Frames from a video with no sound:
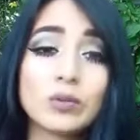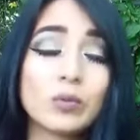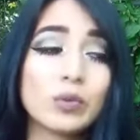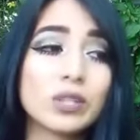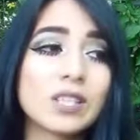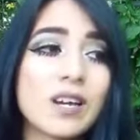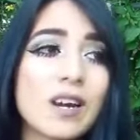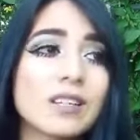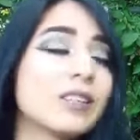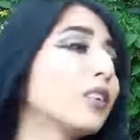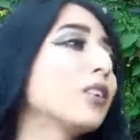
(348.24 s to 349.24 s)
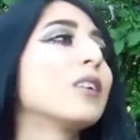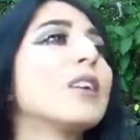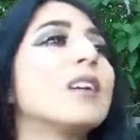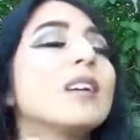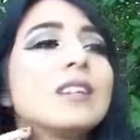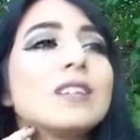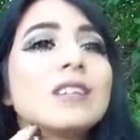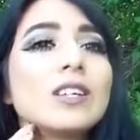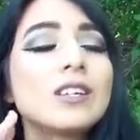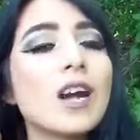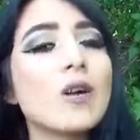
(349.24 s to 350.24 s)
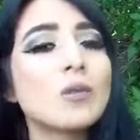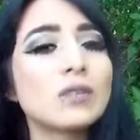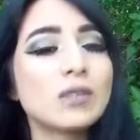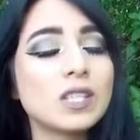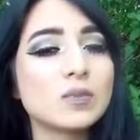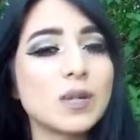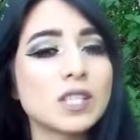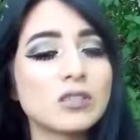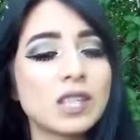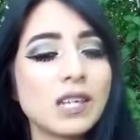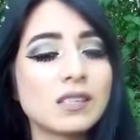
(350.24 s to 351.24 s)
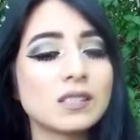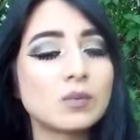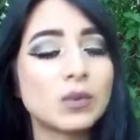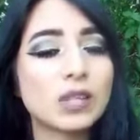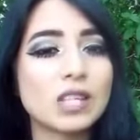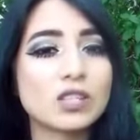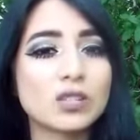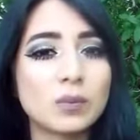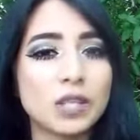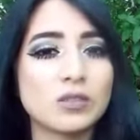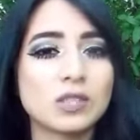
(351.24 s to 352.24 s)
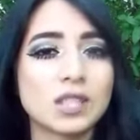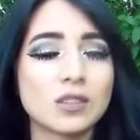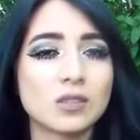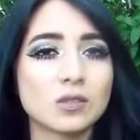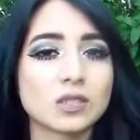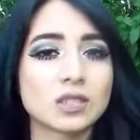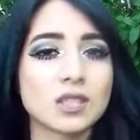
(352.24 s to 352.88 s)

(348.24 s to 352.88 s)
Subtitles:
would not, they're not one of these special cases where they should be using those